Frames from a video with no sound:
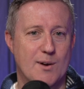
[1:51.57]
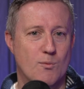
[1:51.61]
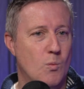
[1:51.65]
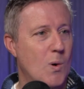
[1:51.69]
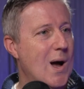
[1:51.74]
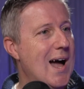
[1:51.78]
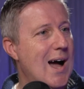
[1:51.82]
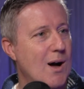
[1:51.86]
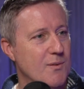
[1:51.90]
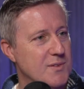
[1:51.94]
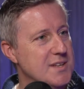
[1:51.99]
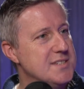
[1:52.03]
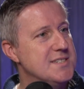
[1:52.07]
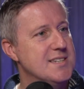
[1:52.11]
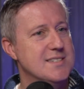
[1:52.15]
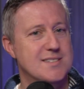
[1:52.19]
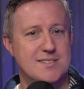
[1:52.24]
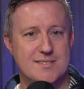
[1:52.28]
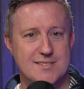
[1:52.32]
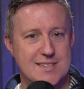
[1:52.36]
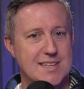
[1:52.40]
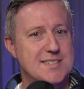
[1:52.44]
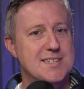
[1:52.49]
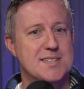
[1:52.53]
wow, this
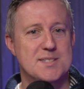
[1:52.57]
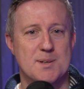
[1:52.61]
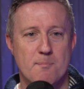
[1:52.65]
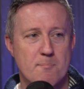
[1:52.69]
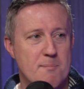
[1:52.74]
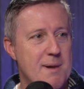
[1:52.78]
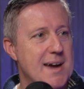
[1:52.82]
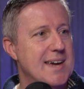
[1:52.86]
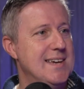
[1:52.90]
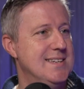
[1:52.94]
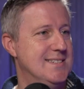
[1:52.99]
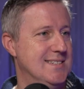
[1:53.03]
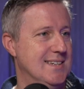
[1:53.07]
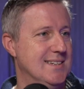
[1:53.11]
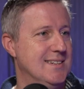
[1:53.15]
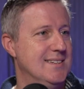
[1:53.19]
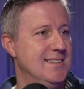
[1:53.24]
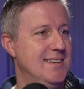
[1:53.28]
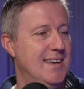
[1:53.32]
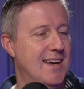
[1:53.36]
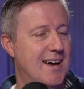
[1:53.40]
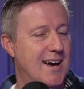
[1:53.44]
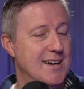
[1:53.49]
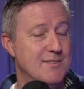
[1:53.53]
is amazing.
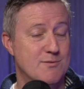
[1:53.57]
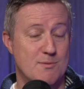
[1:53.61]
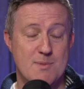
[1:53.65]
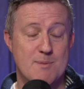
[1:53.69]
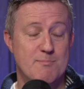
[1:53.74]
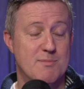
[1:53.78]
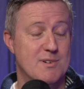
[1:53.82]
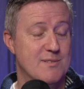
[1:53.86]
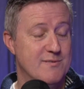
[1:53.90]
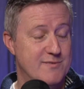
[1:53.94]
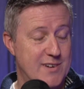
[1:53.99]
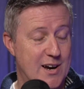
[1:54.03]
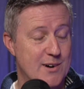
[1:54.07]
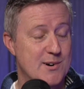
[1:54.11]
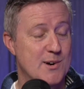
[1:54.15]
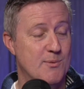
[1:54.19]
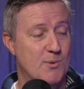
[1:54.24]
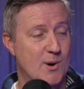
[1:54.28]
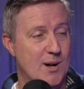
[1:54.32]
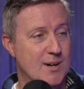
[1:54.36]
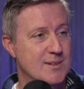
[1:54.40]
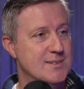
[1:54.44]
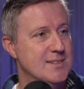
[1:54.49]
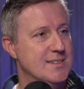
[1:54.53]
Yeah, I remember it very
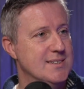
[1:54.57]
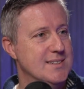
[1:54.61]
well.